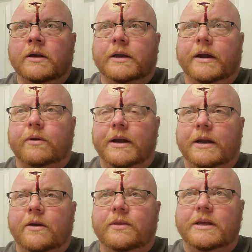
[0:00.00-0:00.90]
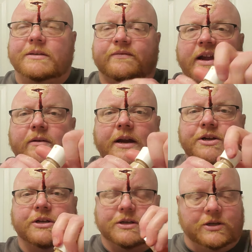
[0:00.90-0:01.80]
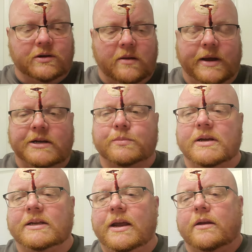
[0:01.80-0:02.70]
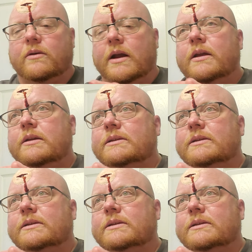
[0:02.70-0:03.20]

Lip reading: Yeah, right now these foundations do not match my skin, right?